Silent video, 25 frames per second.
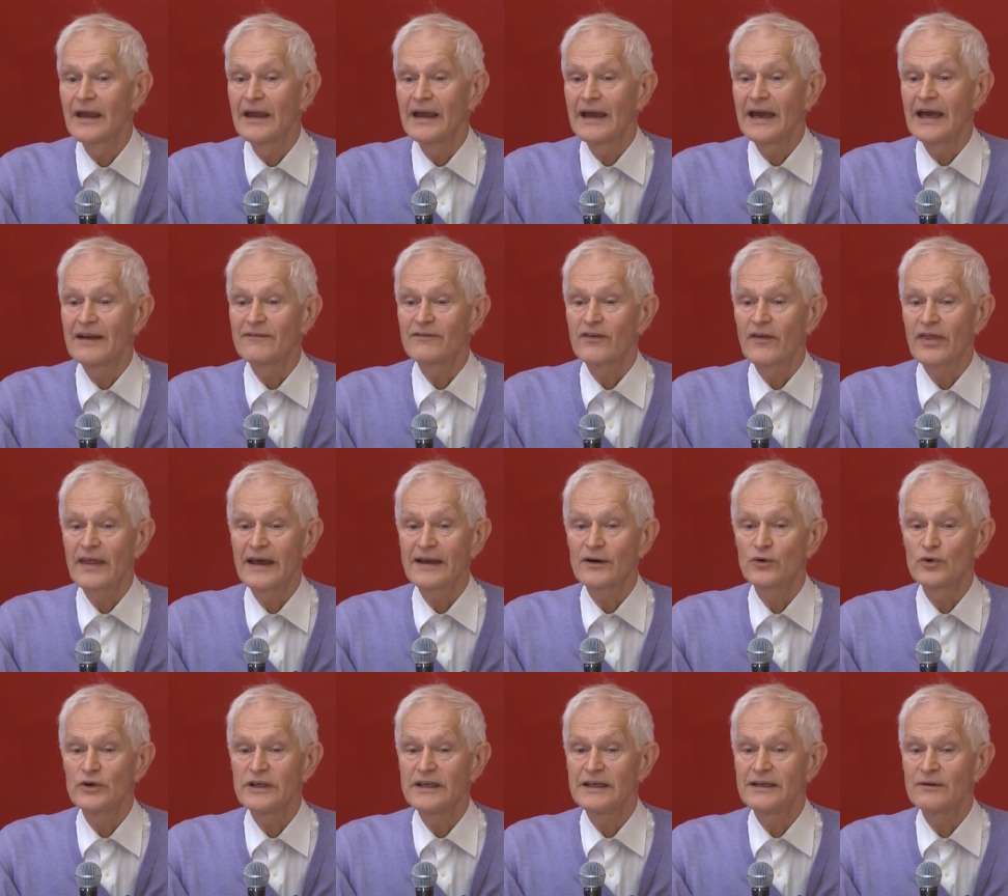And for that
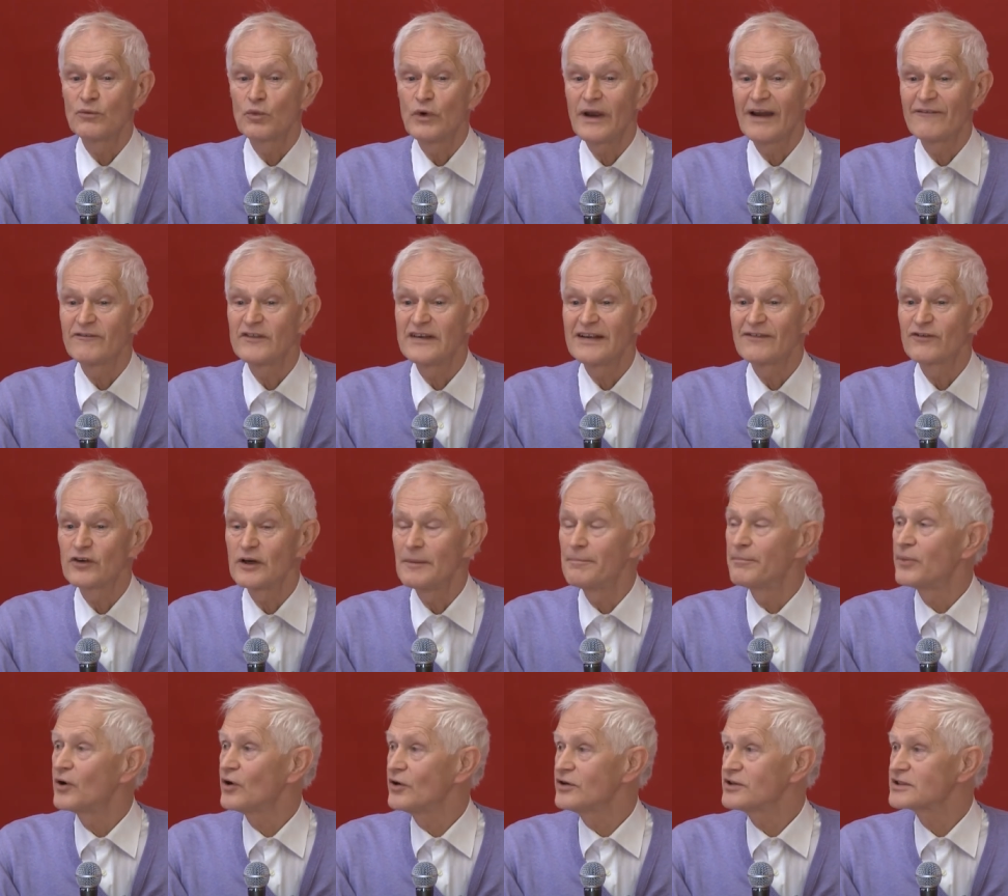reason, we have
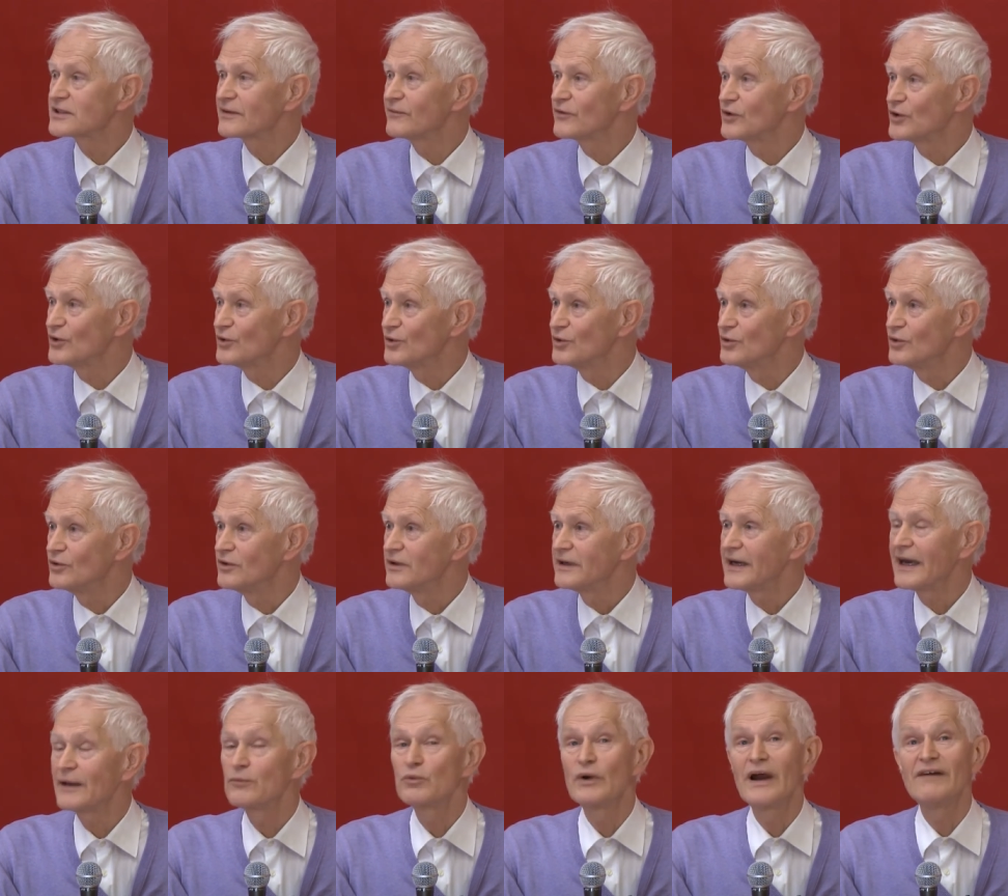different points of view
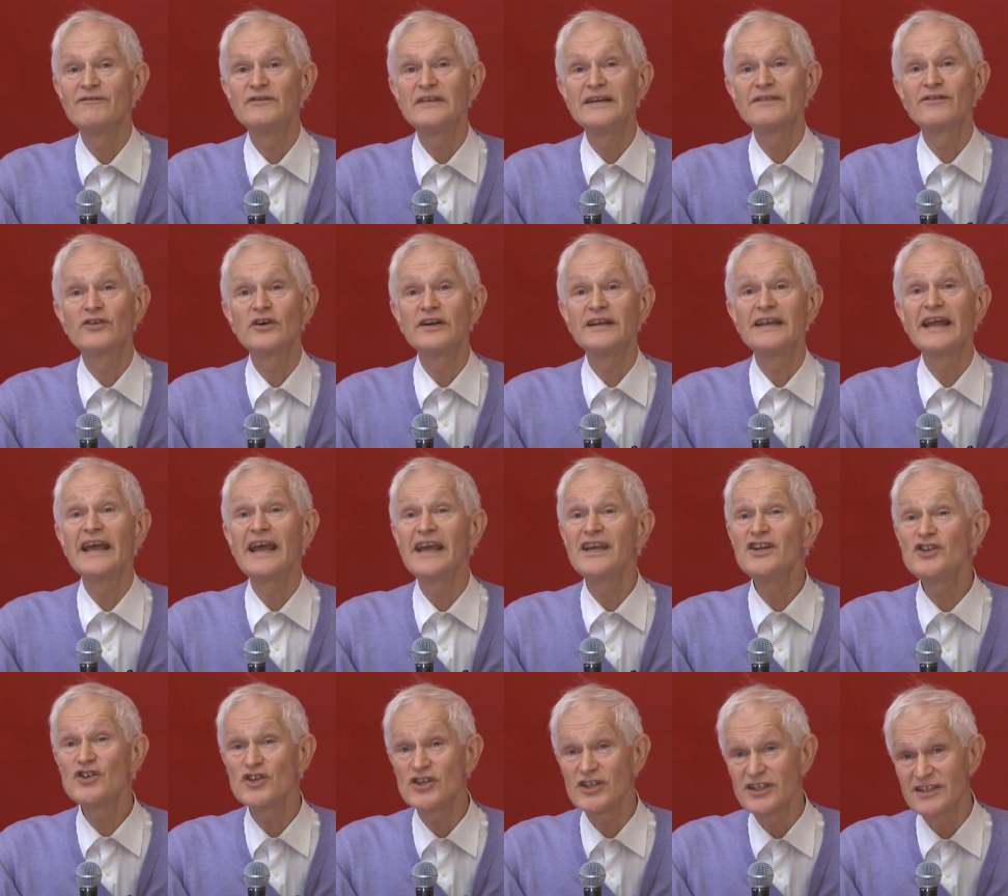and we have different
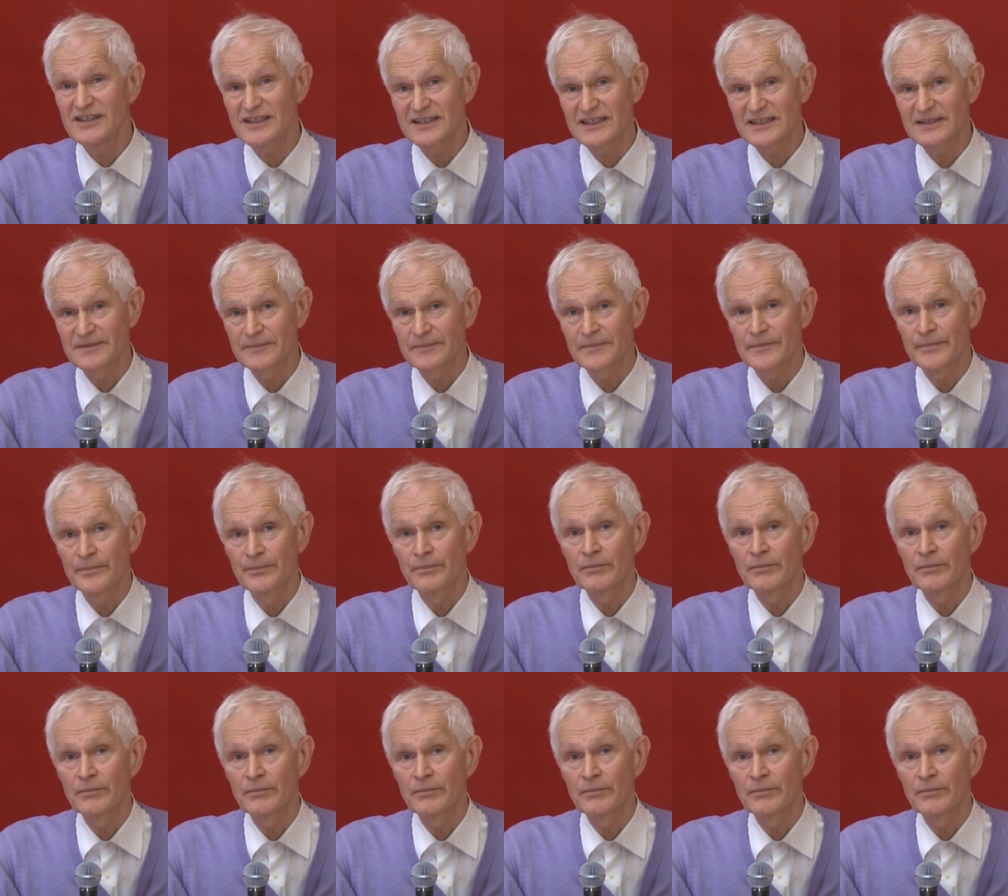ages.